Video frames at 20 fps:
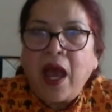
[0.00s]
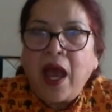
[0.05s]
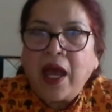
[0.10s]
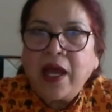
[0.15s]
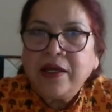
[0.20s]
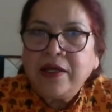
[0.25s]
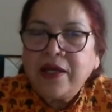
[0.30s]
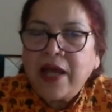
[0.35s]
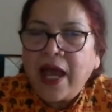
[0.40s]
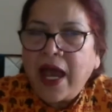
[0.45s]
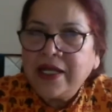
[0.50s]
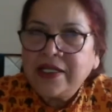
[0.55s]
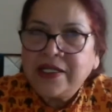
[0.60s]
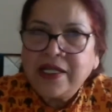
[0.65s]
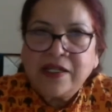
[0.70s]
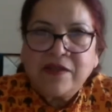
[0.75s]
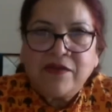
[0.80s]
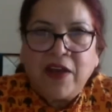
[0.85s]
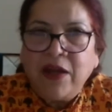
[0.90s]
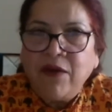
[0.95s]
And
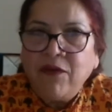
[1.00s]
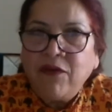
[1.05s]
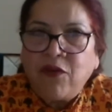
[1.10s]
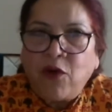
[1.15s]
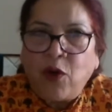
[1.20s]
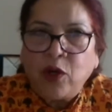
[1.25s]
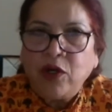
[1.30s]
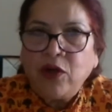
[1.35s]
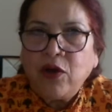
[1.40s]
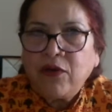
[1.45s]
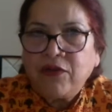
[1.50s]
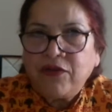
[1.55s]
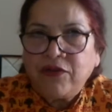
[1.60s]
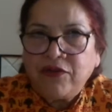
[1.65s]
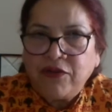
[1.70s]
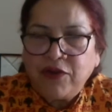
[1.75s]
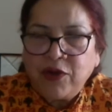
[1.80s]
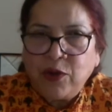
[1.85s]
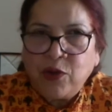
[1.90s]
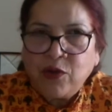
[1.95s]
as he's very fond of
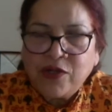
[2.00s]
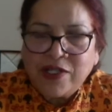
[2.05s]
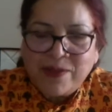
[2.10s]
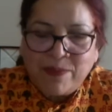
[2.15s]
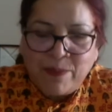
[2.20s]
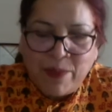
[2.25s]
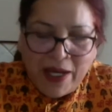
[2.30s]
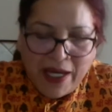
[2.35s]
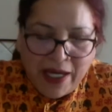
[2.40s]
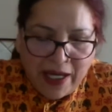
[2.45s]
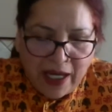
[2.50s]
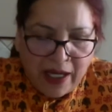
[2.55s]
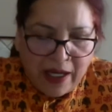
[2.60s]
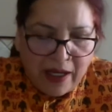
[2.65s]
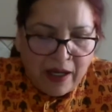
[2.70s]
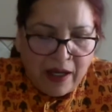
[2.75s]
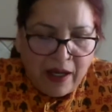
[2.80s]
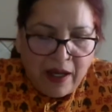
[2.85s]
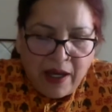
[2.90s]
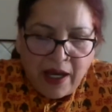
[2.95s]

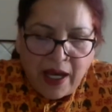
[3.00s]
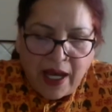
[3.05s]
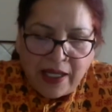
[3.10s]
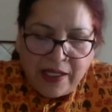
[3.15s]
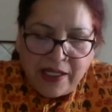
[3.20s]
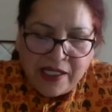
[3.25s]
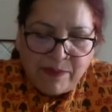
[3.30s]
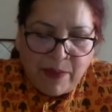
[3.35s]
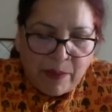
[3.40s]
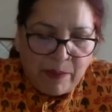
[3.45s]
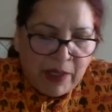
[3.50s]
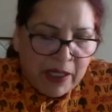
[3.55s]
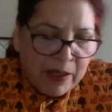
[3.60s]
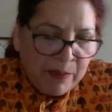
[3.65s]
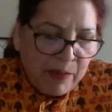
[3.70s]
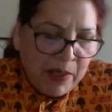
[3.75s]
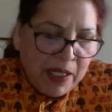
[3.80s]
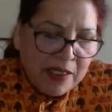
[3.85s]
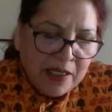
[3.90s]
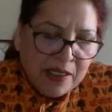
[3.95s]
speaking at these
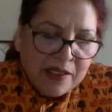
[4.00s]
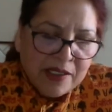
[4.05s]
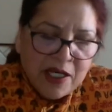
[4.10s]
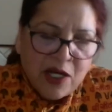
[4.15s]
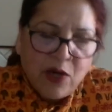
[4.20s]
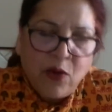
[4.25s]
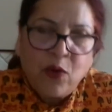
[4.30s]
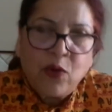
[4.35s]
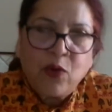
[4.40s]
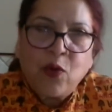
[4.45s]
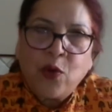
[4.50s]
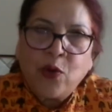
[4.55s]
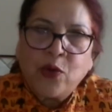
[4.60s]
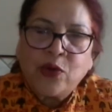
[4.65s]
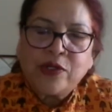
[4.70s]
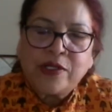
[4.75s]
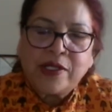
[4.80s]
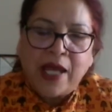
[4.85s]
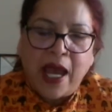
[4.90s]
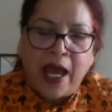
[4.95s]
public meetings, he
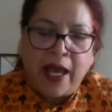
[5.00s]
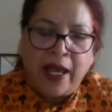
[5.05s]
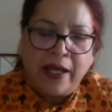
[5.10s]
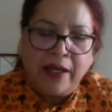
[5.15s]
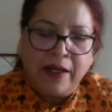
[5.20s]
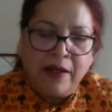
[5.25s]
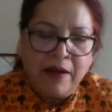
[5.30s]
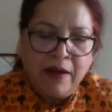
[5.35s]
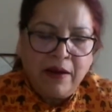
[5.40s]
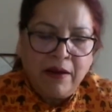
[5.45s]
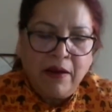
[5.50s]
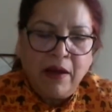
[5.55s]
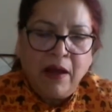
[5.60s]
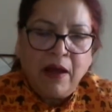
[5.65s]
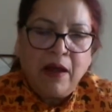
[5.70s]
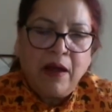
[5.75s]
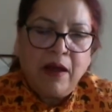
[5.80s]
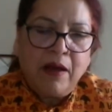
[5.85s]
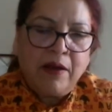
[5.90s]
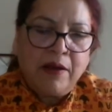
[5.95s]
goes and
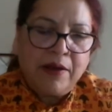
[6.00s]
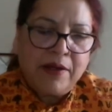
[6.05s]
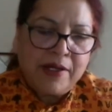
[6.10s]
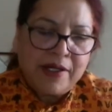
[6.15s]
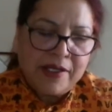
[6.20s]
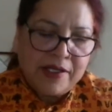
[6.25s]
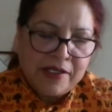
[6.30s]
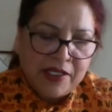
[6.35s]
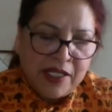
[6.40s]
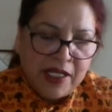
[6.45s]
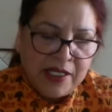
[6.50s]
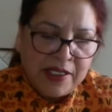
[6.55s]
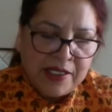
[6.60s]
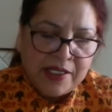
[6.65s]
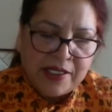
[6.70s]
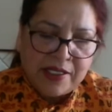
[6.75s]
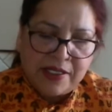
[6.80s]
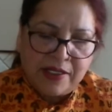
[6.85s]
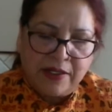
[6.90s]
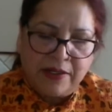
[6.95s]

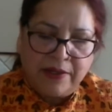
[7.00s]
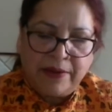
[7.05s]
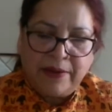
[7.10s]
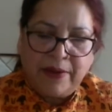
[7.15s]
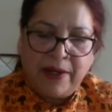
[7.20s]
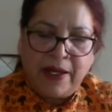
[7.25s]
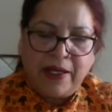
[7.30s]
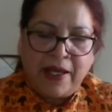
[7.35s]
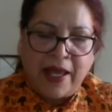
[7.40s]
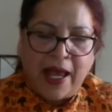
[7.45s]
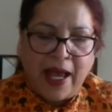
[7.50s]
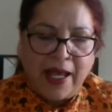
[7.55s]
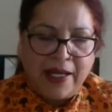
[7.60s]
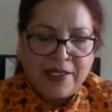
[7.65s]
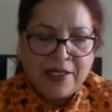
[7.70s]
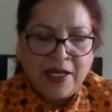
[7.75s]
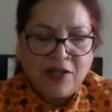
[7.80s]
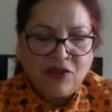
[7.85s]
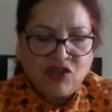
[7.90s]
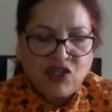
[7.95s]
sits in
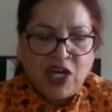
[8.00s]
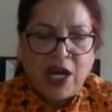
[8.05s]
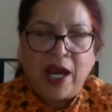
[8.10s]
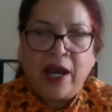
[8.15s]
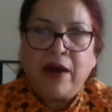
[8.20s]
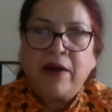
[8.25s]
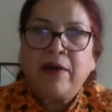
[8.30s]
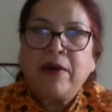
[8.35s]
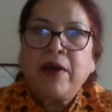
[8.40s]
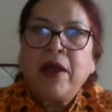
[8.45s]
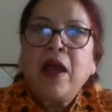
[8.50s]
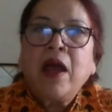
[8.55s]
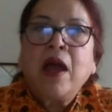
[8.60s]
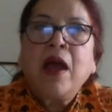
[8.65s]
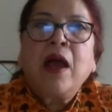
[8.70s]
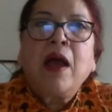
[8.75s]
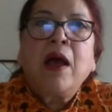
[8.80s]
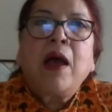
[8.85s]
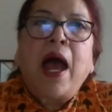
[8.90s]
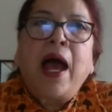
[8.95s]
that chair,
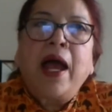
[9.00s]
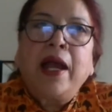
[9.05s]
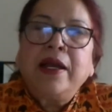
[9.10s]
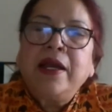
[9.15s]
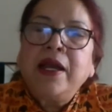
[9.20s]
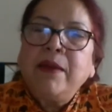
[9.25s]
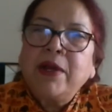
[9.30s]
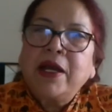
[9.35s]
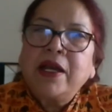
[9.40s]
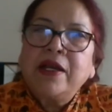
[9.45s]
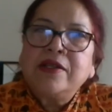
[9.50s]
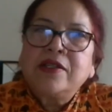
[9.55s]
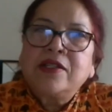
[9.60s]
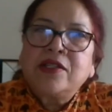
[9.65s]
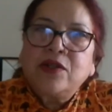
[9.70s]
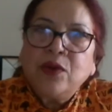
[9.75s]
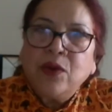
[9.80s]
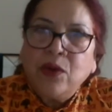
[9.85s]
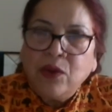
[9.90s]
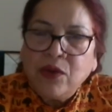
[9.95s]
and he
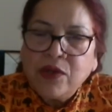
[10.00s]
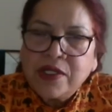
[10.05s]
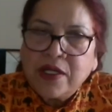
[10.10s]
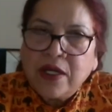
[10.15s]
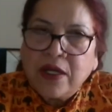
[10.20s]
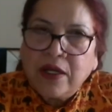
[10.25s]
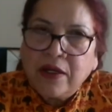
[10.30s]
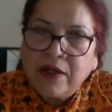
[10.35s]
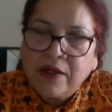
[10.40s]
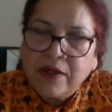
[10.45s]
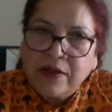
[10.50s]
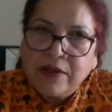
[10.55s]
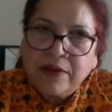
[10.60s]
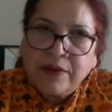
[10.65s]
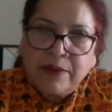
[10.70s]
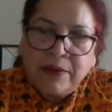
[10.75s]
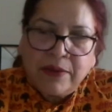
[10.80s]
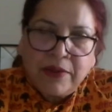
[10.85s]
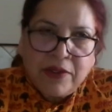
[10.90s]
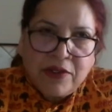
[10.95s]
begins to
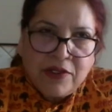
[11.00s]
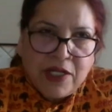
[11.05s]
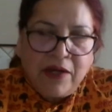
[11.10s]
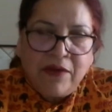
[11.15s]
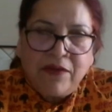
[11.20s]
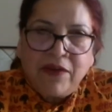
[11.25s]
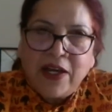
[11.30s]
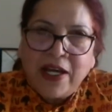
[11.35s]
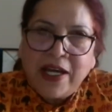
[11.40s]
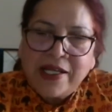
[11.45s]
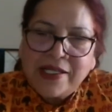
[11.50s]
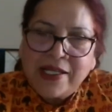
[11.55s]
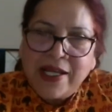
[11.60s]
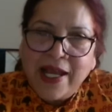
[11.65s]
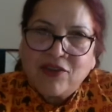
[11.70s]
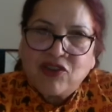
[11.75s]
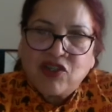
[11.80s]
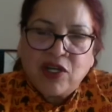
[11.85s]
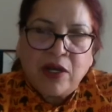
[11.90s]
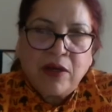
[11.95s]
deliver his
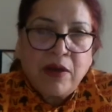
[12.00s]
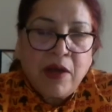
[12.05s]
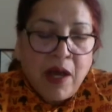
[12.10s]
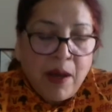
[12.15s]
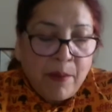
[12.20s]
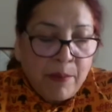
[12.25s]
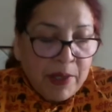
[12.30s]
lecture.